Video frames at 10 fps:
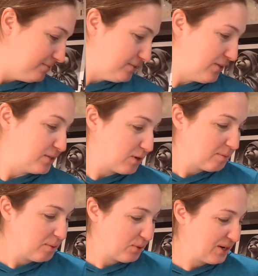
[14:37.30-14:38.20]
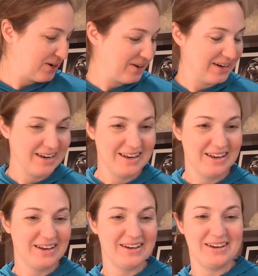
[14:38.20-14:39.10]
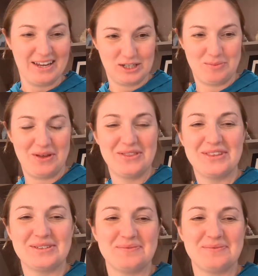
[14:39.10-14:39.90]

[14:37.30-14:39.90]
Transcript: So that's what I'll be working on next month.